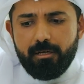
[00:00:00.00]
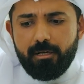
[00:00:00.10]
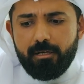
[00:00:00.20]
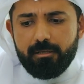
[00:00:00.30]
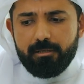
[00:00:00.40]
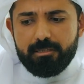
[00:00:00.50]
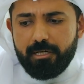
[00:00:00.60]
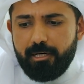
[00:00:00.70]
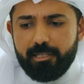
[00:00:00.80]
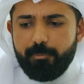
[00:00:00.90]
and it's a
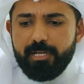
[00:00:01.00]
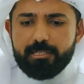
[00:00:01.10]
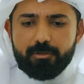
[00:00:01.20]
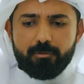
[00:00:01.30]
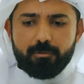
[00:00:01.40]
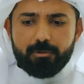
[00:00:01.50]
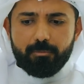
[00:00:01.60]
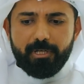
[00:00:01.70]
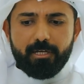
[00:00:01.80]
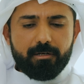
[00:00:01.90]
great place to
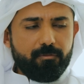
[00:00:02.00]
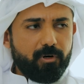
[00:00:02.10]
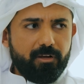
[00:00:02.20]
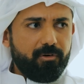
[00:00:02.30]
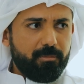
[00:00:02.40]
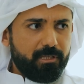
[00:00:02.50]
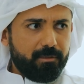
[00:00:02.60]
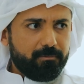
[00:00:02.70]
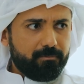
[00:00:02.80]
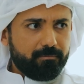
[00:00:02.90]
be in for everybody.